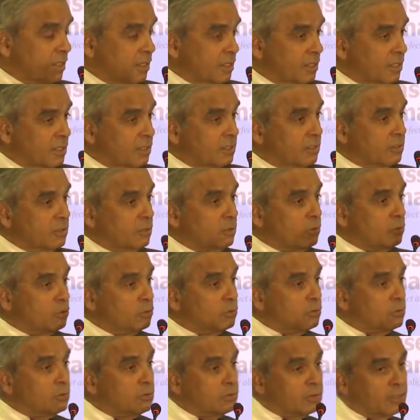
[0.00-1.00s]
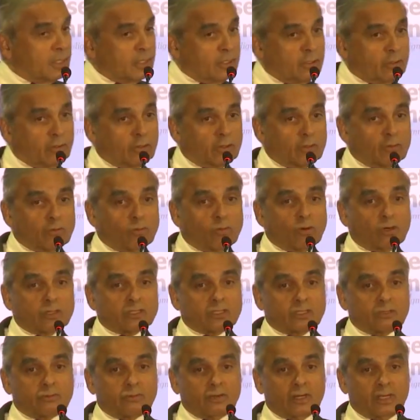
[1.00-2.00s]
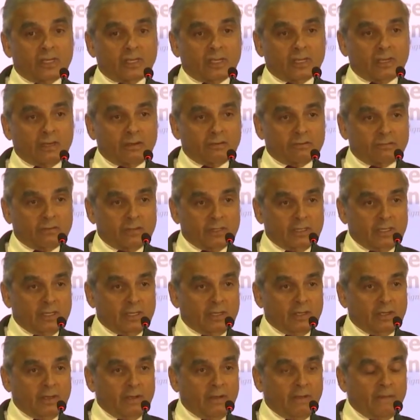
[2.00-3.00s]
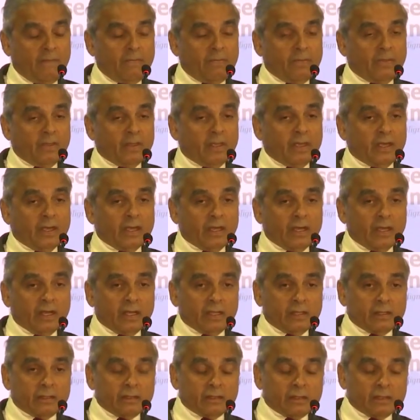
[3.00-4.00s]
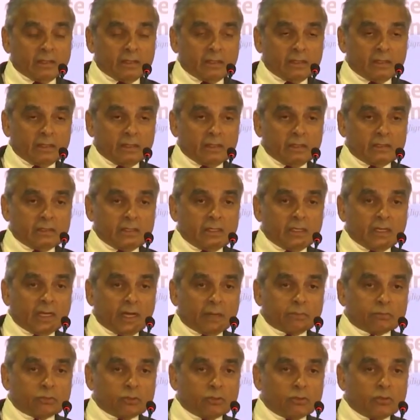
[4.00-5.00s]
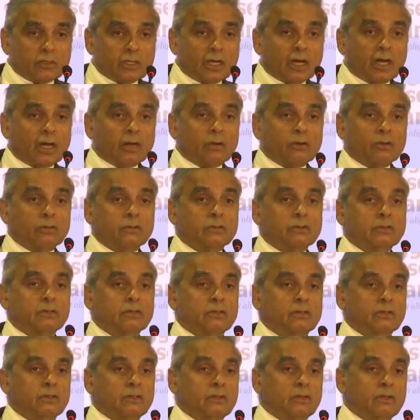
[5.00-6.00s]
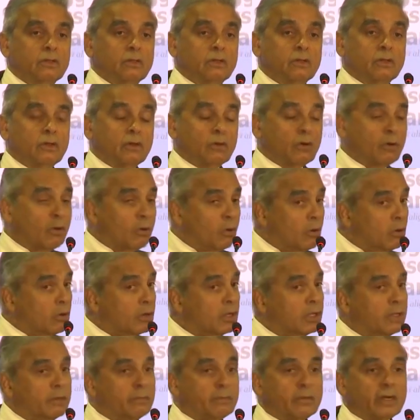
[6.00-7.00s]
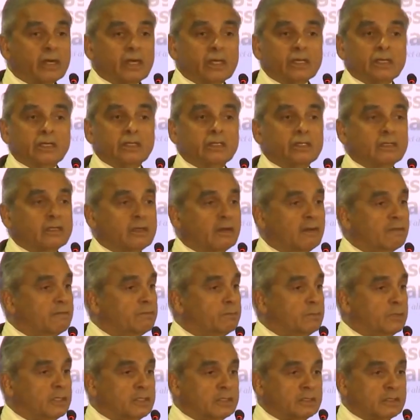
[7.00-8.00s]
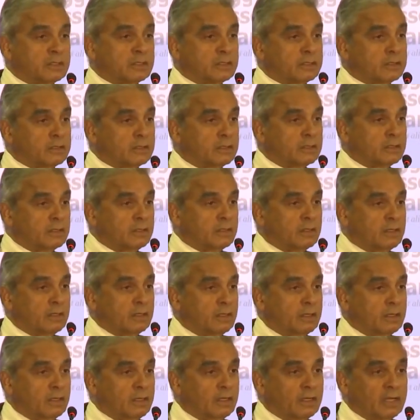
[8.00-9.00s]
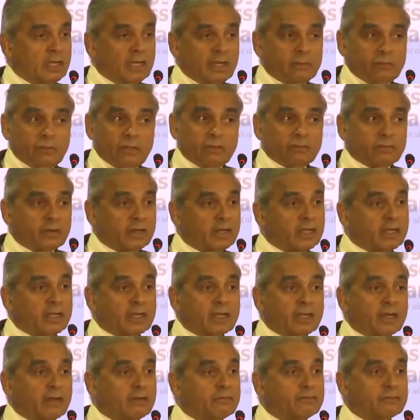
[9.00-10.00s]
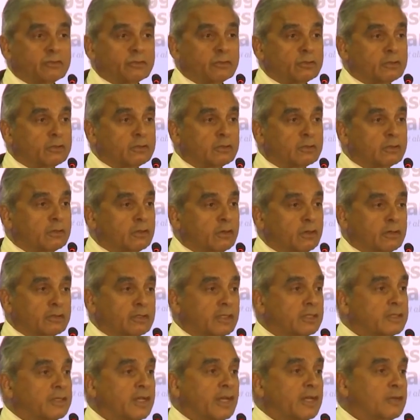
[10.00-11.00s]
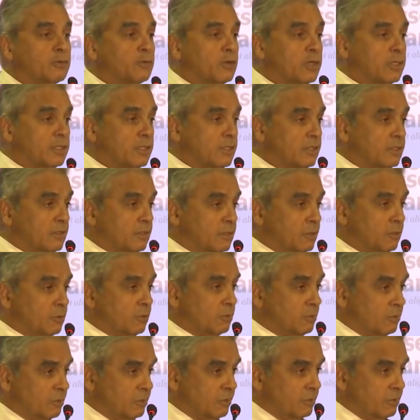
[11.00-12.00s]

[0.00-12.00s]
is an issue that you got to watch very carefully. And you see, up to now, all American governments have been very careful on the Taiwan issue.